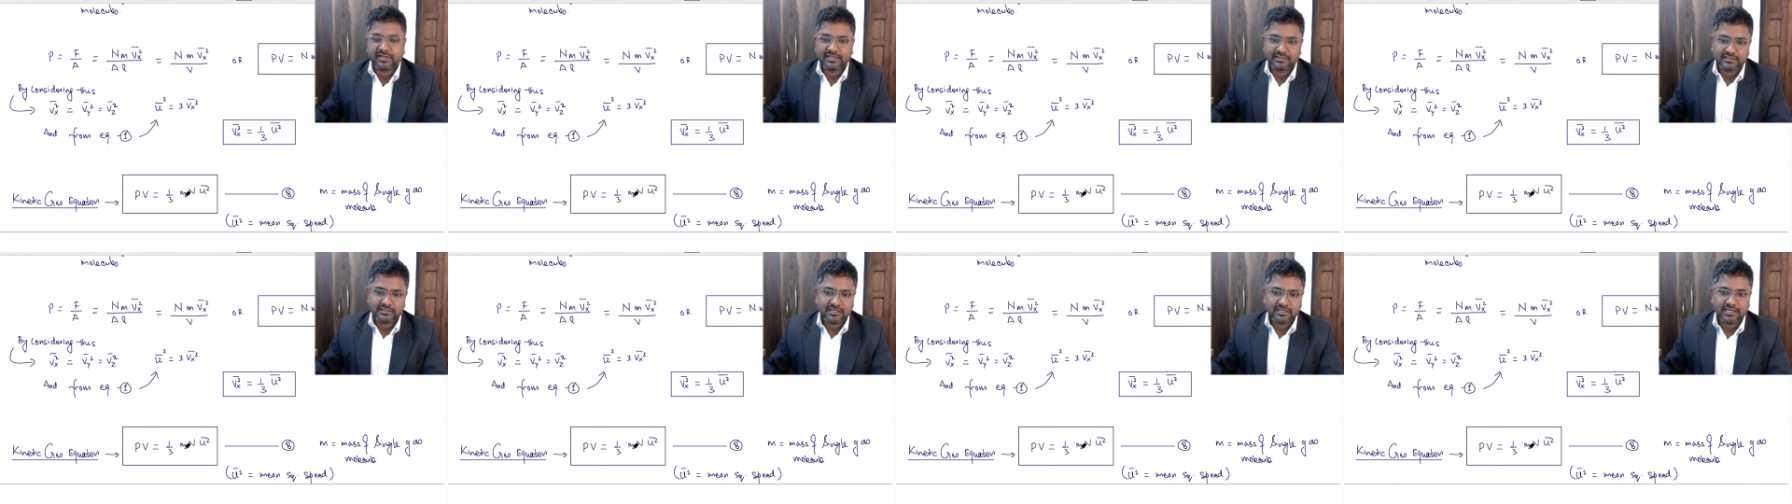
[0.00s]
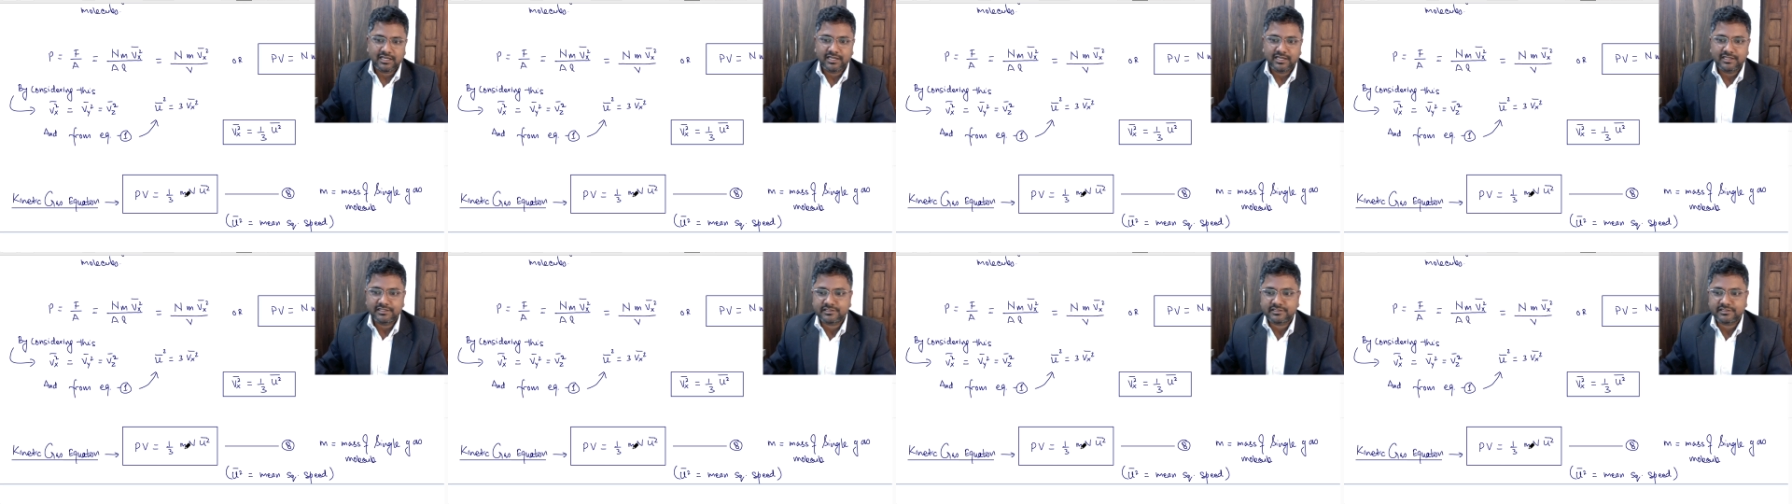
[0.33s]
the
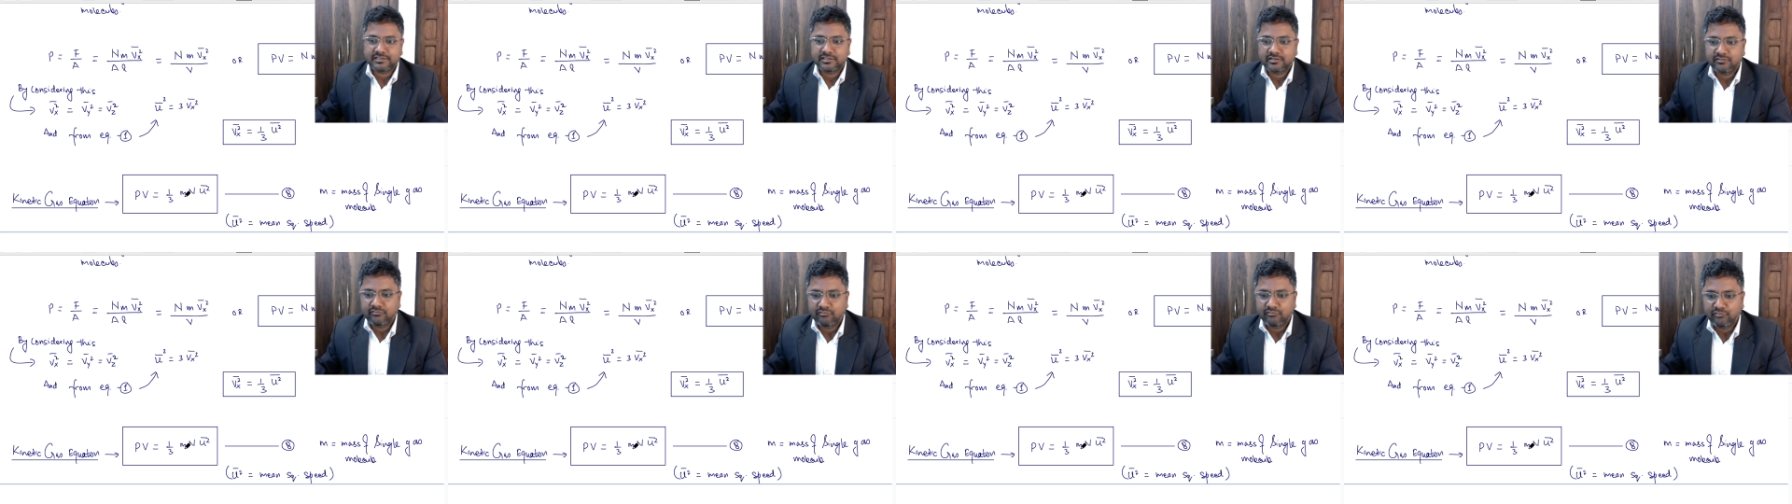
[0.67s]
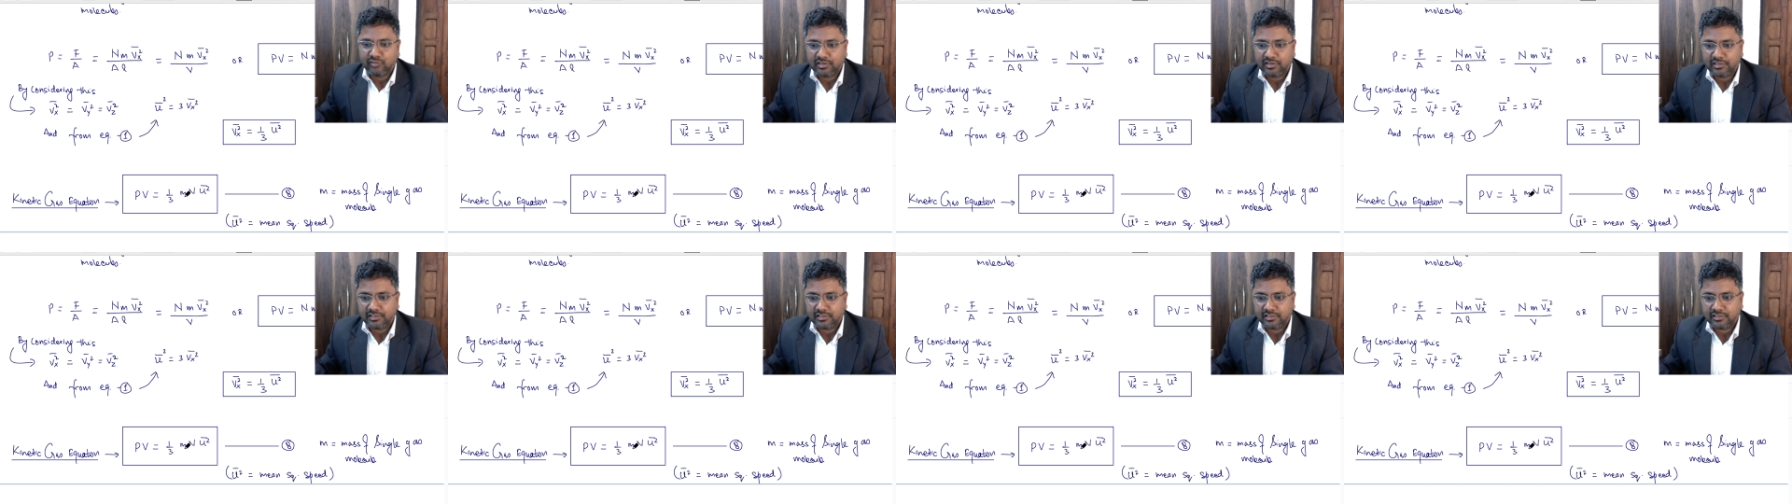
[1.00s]
gas
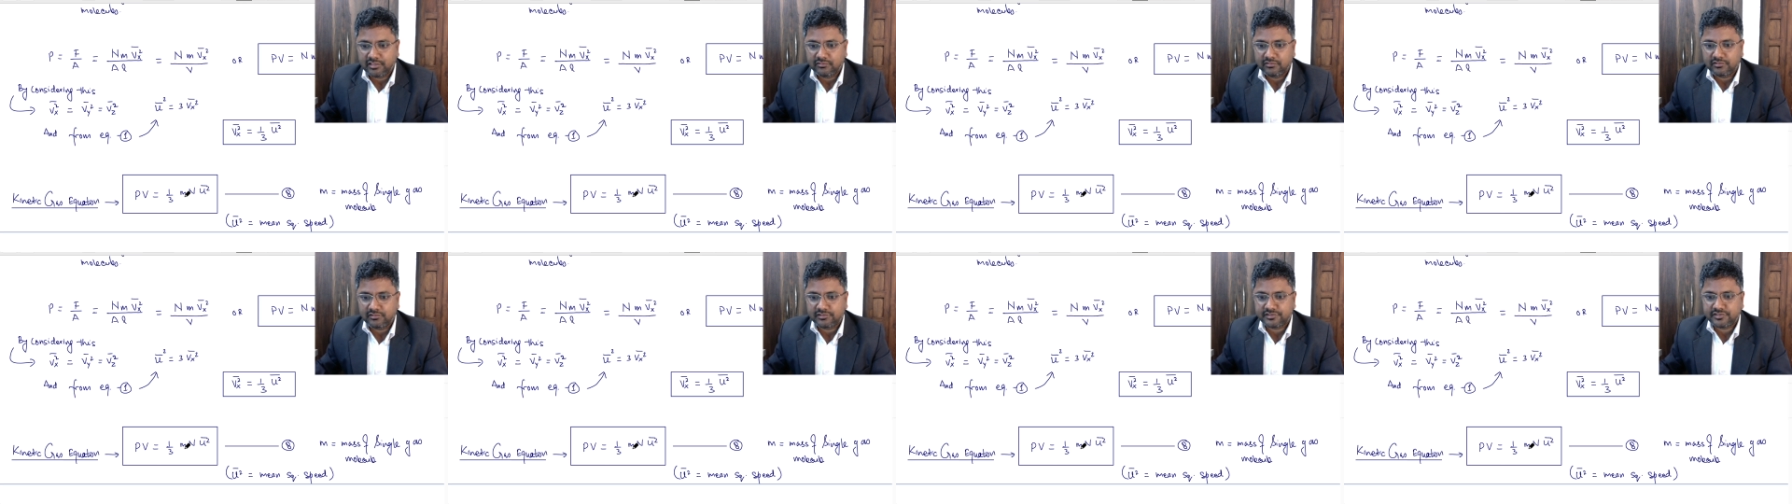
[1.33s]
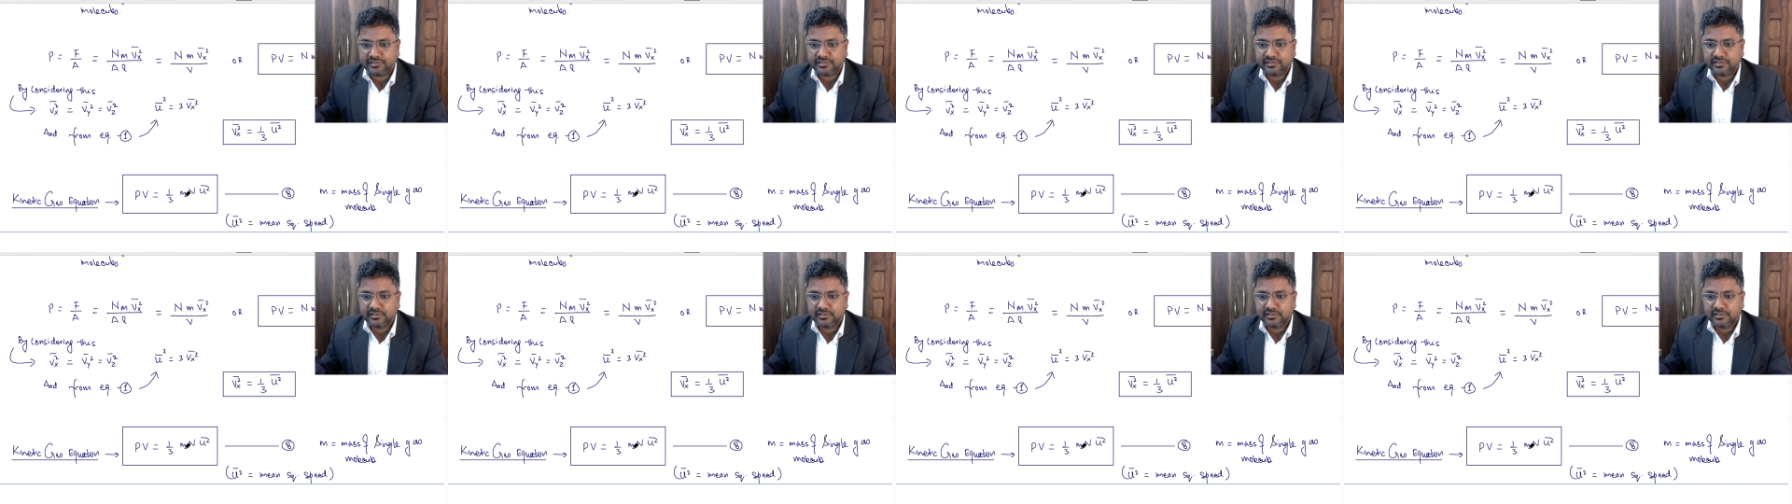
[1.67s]
molecules,